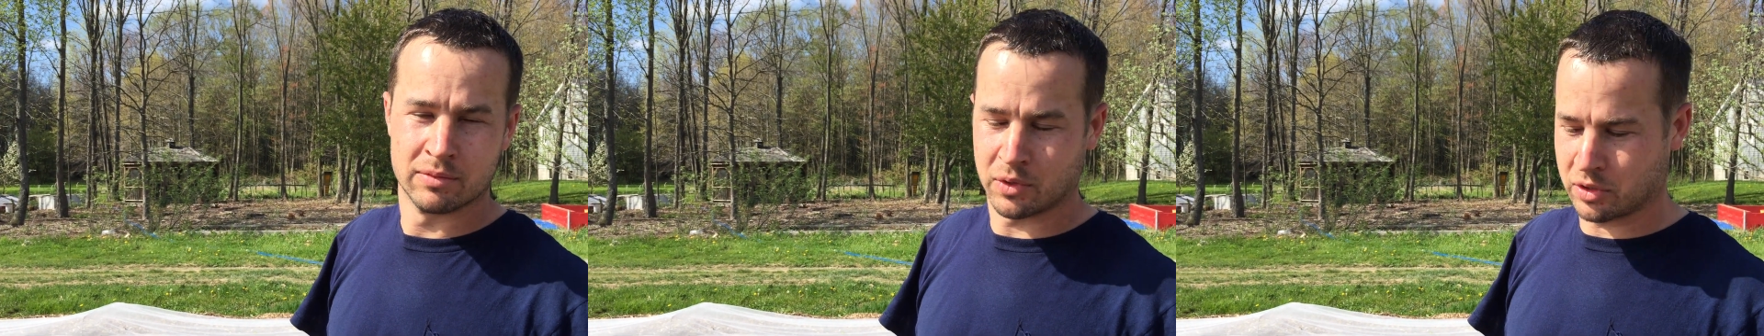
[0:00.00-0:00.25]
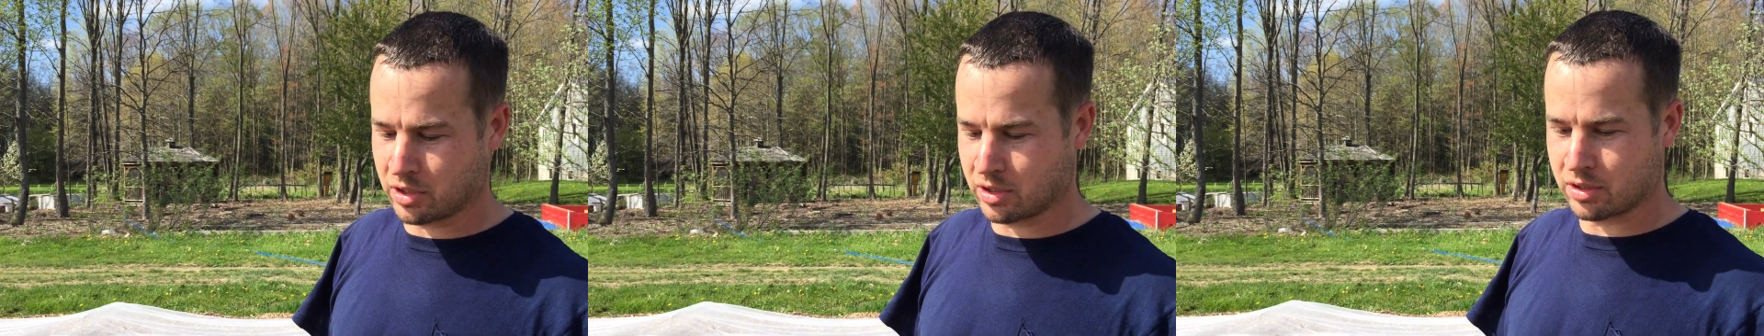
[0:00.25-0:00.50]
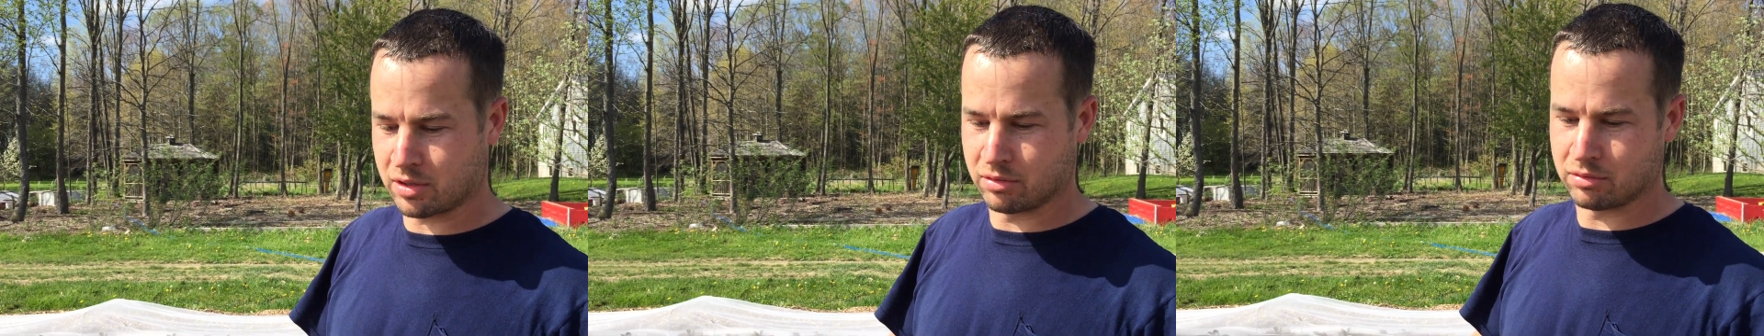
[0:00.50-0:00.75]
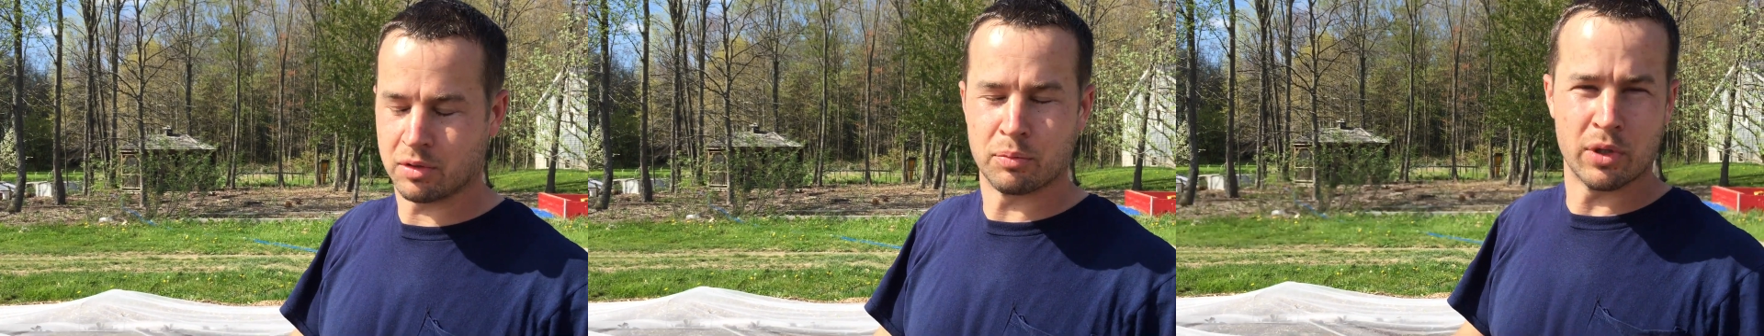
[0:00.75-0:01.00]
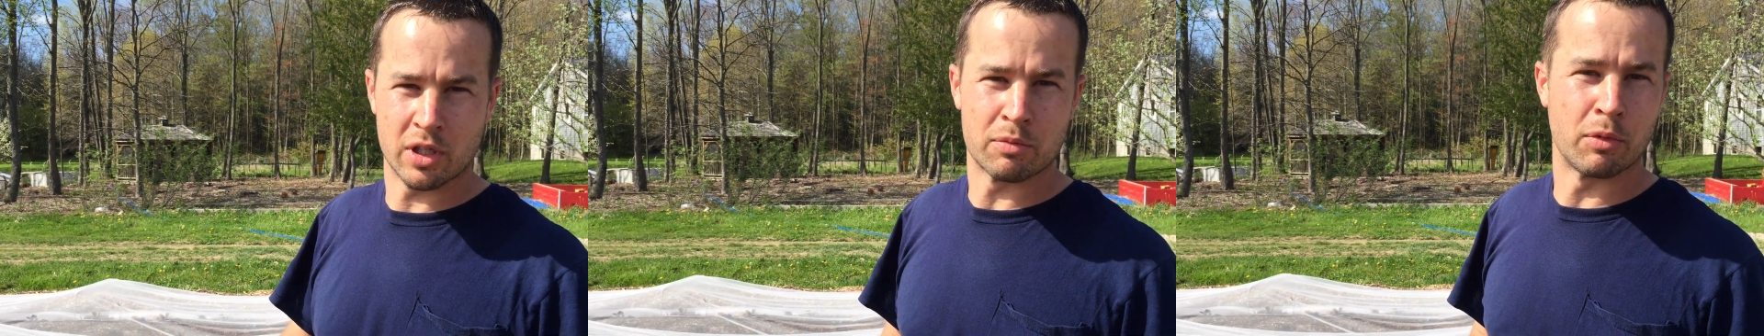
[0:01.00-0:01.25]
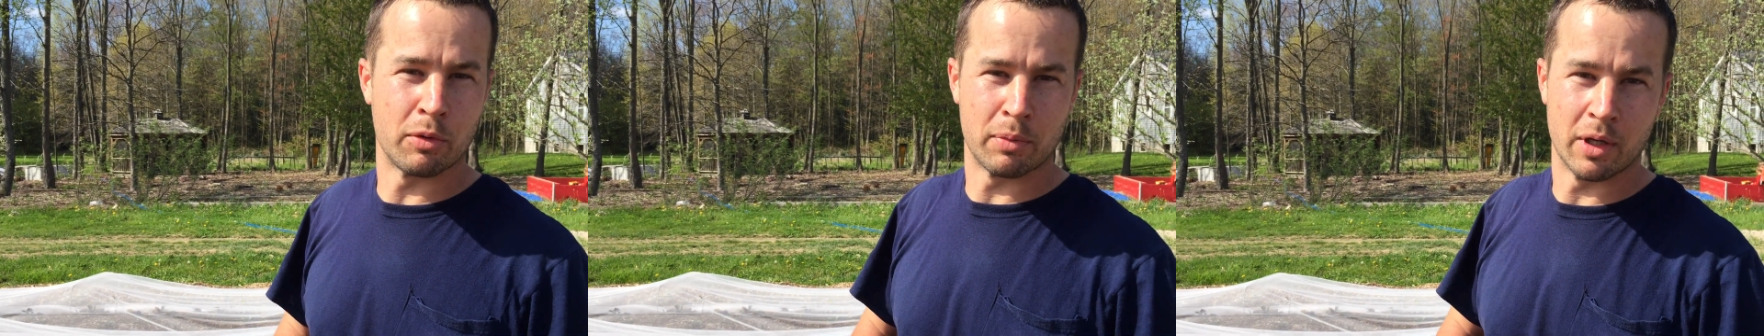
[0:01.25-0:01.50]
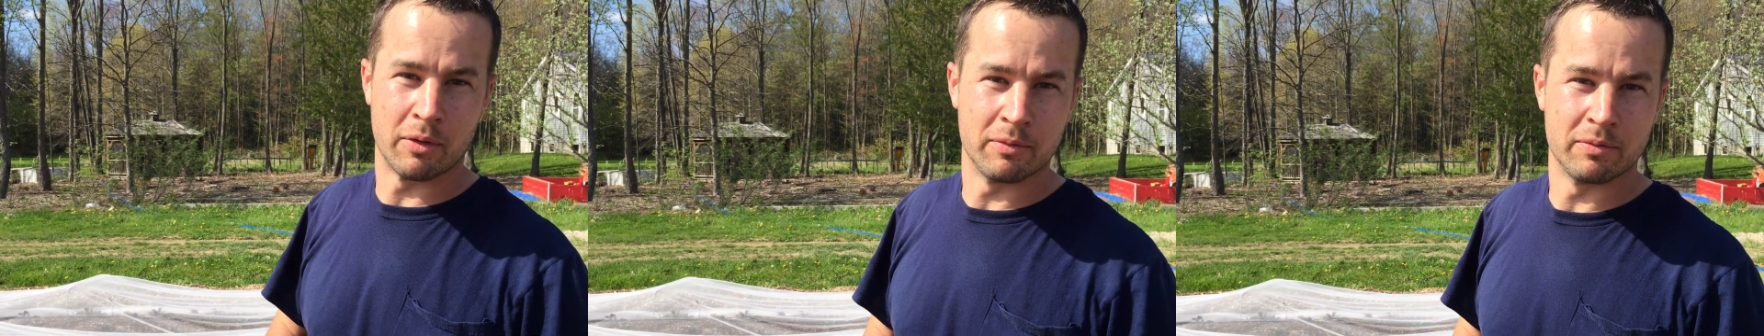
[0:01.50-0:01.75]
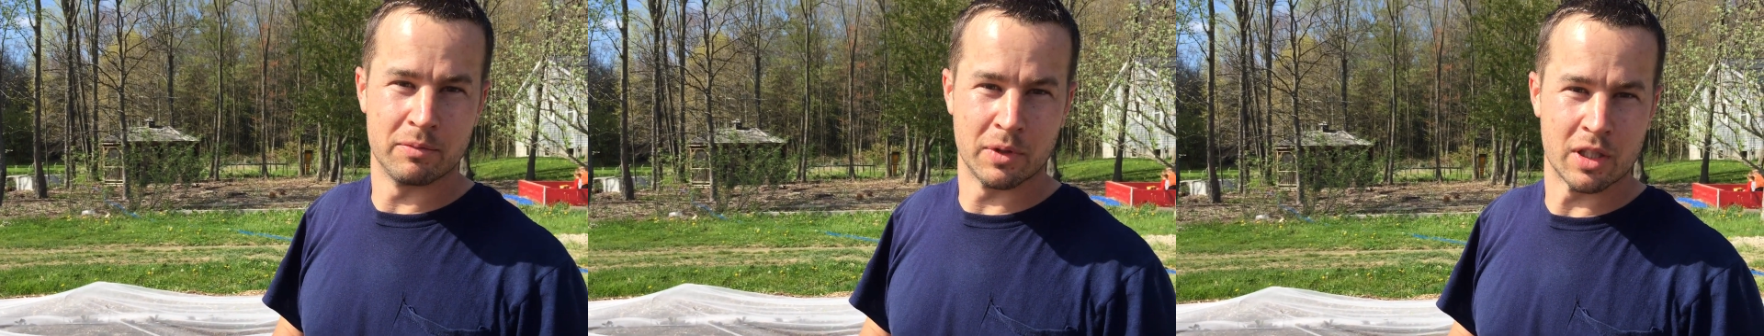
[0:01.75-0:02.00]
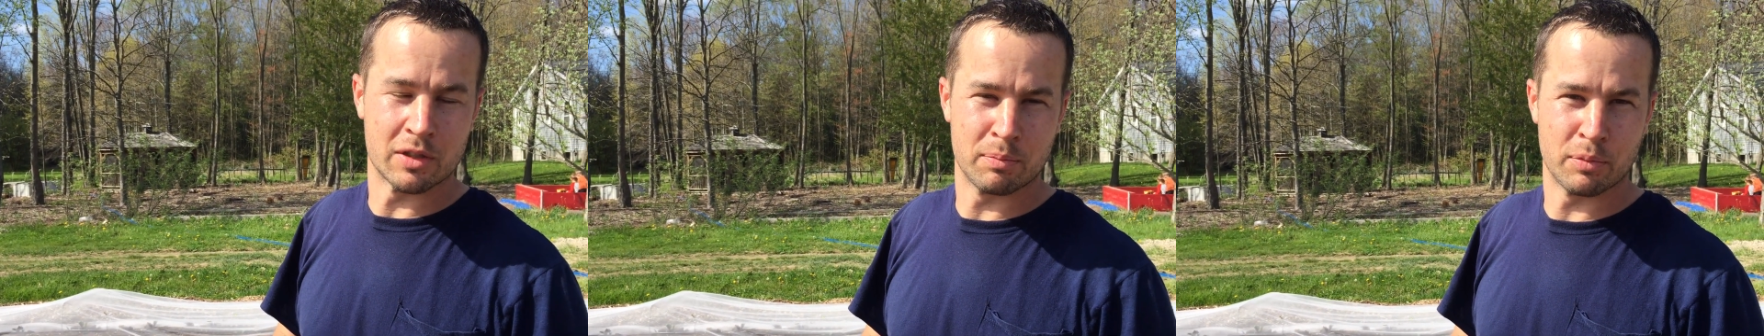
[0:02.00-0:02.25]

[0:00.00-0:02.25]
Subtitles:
which is a pretty small pump, but it's